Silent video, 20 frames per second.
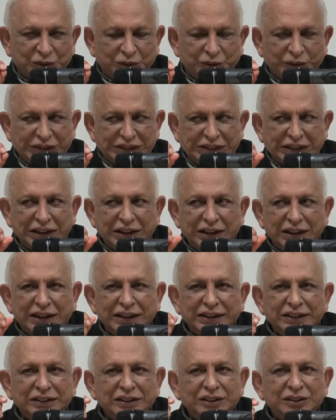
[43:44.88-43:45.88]
which are
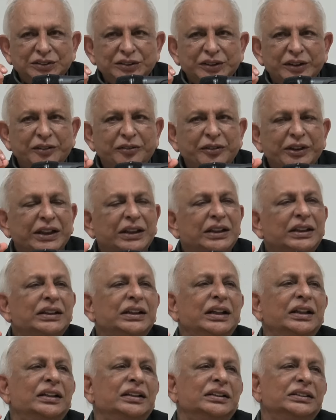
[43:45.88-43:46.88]
likely to
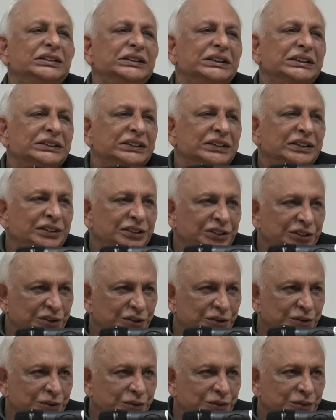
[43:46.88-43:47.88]
awaken energies in
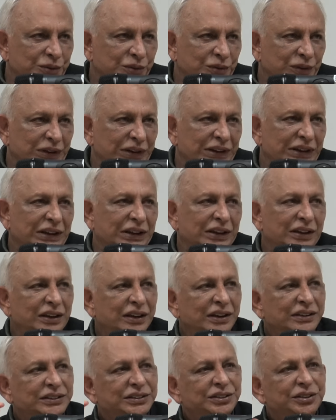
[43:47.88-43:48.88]
you, and
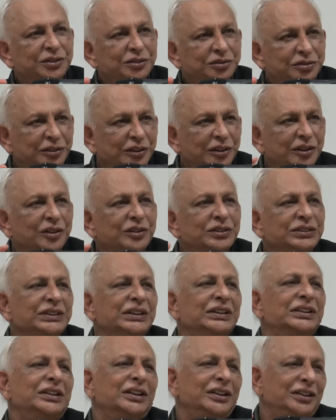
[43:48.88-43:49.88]
unless you follow
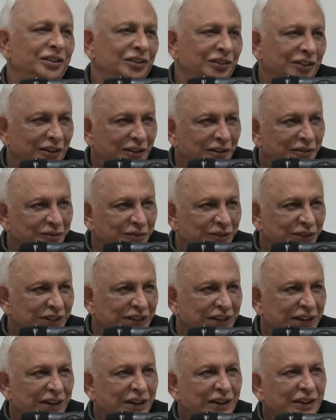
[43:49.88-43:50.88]
certain norms,
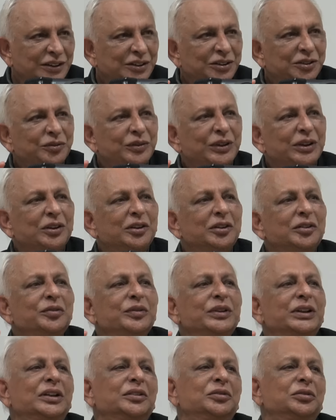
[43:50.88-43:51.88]
you may
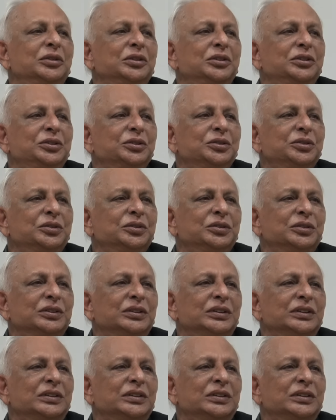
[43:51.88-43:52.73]
not be able to